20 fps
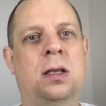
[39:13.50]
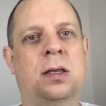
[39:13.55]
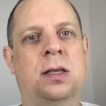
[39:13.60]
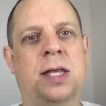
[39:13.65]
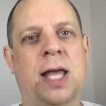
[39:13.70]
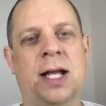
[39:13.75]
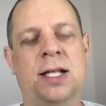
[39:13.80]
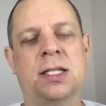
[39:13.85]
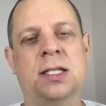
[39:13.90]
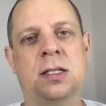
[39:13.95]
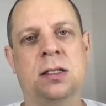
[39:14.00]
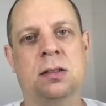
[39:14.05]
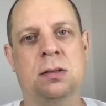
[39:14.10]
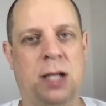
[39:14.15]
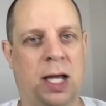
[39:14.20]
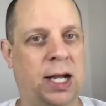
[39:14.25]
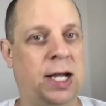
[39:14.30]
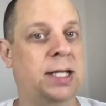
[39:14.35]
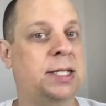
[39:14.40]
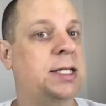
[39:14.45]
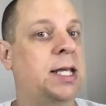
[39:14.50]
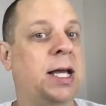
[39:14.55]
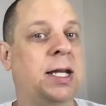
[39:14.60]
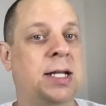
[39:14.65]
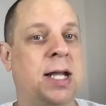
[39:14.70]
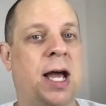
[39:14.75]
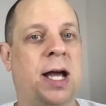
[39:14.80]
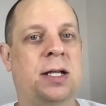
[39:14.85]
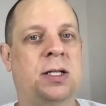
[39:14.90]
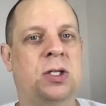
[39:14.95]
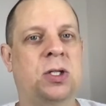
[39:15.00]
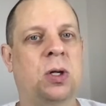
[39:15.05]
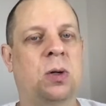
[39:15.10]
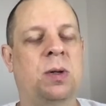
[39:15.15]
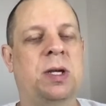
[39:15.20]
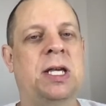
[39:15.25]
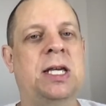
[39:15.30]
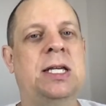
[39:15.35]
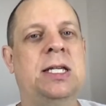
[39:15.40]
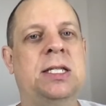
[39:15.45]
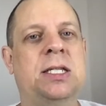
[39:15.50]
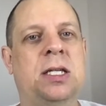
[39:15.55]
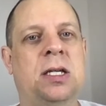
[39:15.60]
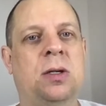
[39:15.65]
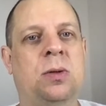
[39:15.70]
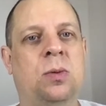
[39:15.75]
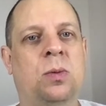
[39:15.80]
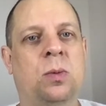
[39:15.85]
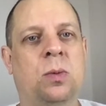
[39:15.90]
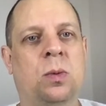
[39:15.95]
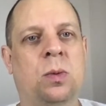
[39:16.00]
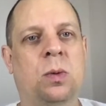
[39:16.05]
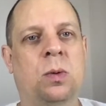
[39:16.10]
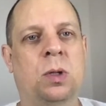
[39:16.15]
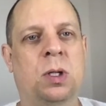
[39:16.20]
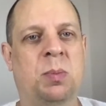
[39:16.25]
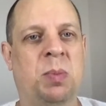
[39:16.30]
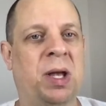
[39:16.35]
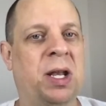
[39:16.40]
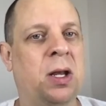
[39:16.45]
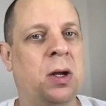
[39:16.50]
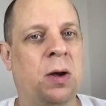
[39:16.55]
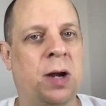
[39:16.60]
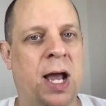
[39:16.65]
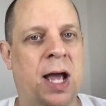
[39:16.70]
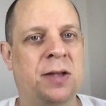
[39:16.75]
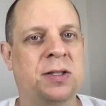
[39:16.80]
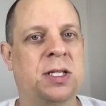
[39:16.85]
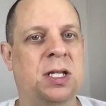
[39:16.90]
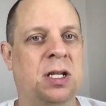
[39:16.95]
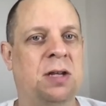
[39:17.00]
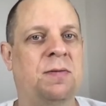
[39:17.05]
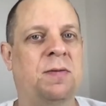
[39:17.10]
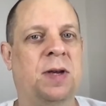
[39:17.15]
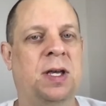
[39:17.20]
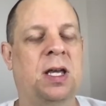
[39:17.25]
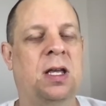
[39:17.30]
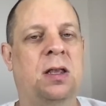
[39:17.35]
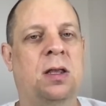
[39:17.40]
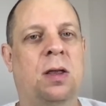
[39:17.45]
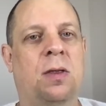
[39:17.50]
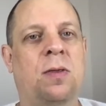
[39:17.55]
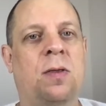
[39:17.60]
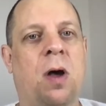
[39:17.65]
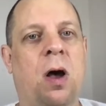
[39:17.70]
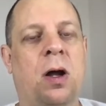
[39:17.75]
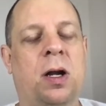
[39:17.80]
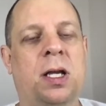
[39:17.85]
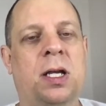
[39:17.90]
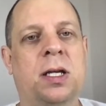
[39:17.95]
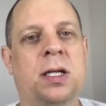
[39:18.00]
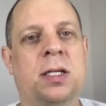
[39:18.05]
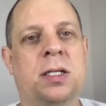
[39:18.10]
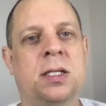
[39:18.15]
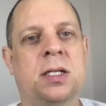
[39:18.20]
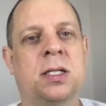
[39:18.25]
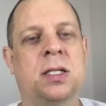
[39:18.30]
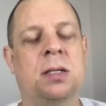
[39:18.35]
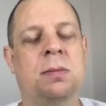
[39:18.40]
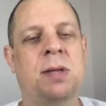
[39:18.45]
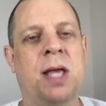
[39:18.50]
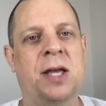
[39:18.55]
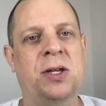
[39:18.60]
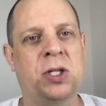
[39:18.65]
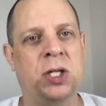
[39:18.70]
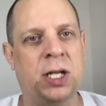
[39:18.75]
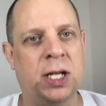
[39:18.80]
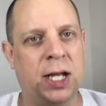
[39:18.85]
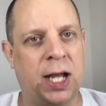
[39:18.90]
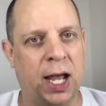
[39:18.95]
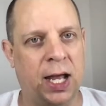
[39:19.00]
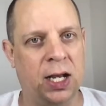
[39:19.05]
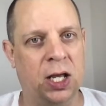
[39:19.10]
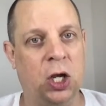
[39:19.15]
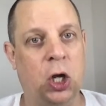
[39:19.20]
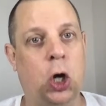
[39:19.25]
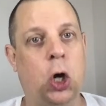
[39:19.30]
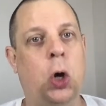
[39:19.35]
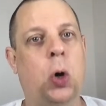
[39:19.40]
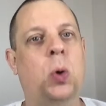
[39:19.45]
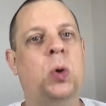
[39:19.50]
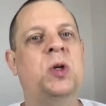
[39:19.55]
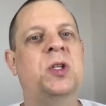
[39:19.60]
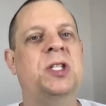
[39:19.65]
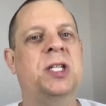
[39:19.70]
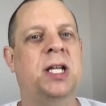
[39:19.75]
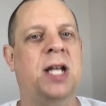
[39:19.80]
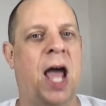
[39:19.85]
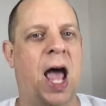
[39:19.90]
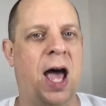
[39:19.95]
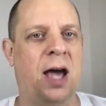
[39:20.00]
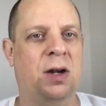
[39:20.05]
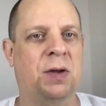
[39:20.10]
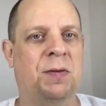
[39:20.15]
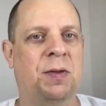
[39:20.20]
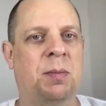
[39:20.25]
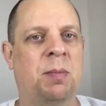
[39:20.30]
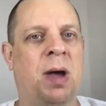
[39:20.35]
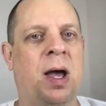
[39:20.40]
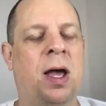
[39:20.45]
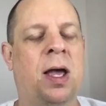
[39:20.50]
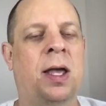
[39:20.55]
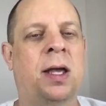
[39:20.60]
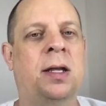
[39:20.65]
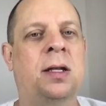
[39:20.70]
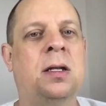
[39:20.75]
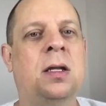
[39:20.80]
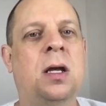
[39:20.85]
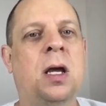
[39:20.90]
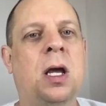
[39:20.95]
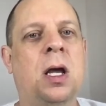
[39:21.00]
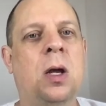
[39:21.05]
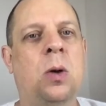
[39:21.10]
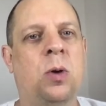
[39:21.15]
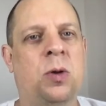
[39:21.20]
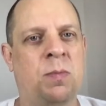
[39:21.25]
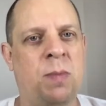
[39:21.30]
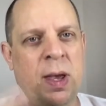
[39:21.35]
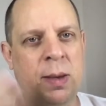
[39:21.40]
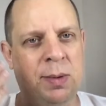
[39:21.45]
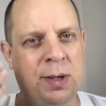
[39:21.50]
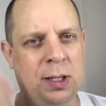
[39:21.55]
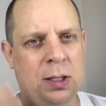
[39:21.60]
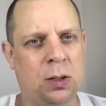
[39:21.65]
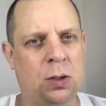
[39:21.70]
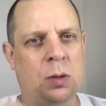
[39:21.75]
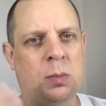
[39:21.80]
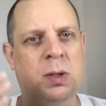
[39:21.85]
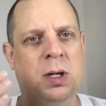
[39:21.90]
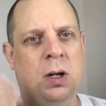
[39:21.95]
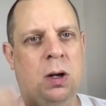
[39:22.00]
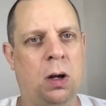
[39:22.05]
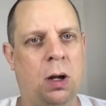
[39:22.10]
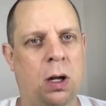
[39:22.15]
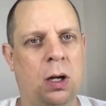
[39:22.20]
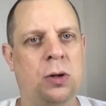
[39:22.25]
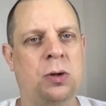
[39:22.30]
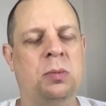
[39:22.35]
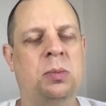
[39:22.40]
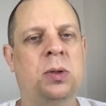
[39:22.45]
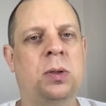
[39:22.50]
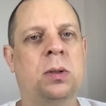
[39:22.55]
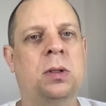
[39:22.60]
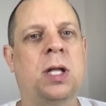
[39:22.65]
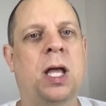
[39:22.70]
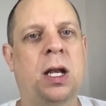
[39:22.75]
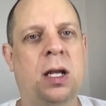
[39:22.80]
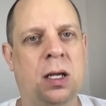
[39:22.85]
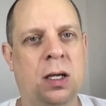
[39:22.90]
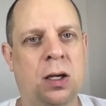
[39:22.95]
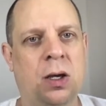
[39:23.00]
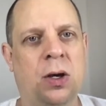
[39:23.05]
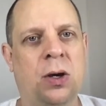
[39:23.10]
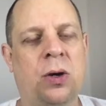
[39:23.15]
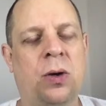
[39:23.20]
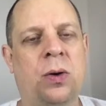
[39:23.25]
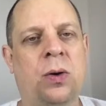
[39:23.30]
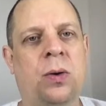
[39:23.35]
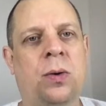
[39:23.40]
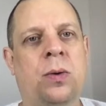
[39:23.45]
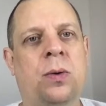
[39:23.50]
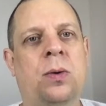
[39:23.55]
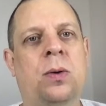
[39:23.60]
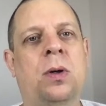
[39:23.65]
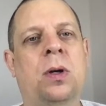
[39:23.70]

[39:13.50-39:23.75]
that's, like I said, not so easy depending on how significant the thought is. And sometimes you need to kind of coax it out of the mind with maybe a little bit of audible let it go.